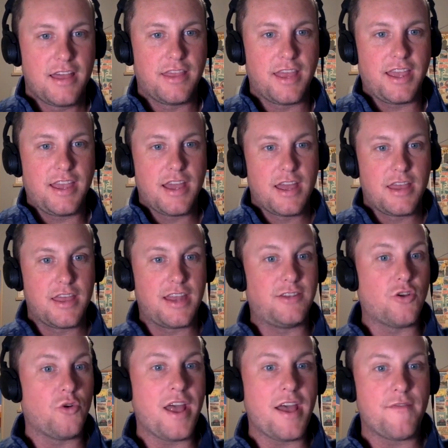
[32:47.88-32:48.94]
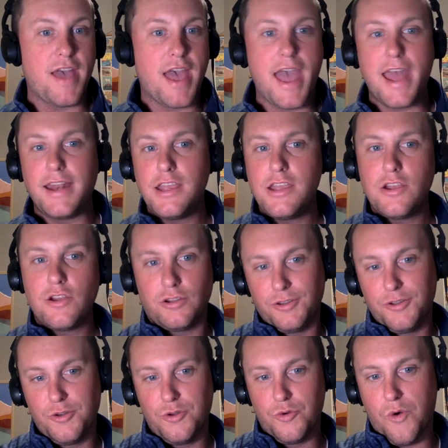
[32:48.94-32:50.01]
they they don't have any
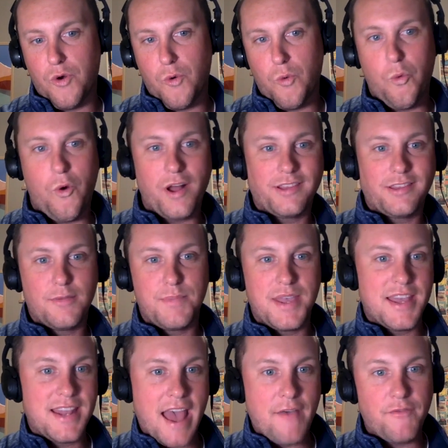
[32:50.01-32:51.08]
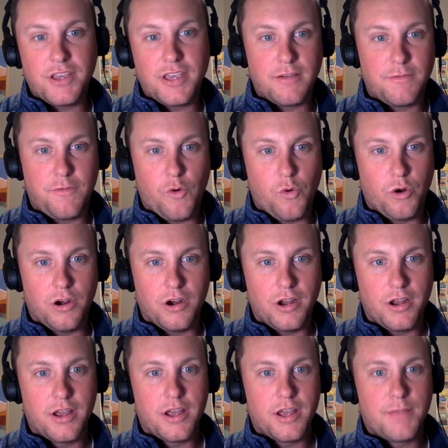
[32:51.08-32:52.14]
clue what to be an advocate for